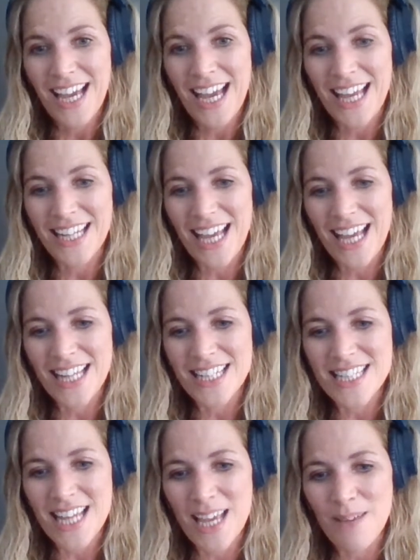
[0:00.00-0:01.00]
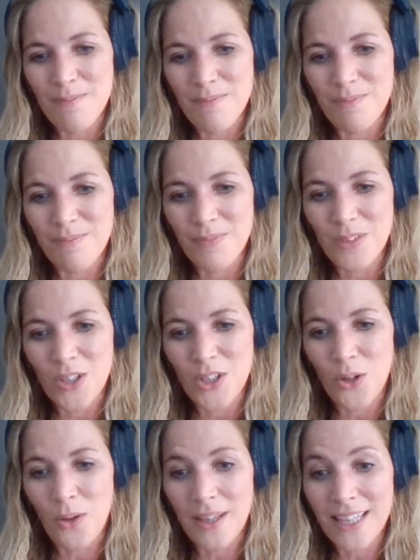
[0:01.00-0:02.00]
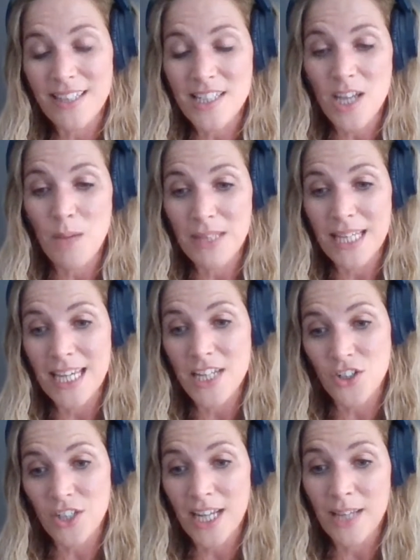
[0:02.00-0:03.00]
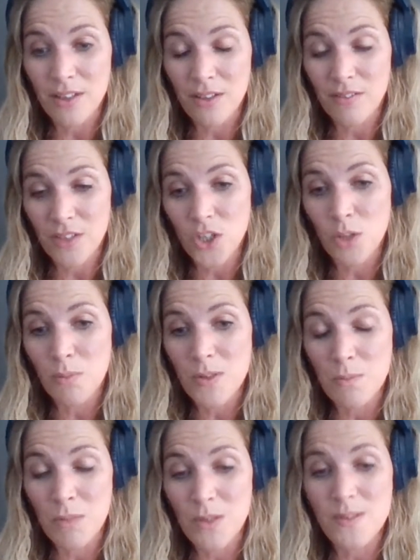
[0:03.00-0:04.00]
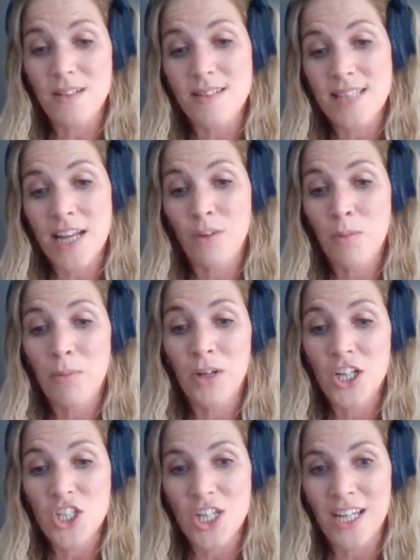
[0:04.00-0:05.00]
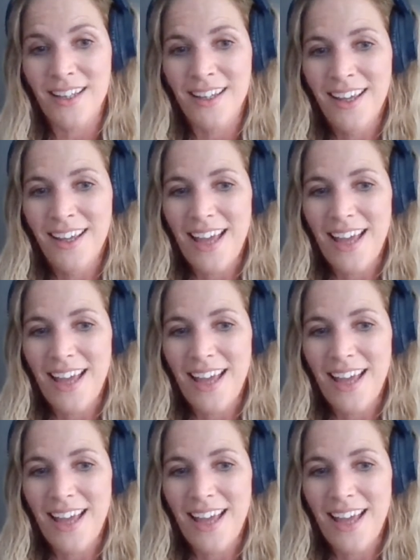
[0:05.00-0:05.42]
And you know, I think the type of theatre now, the new musicals that are emerging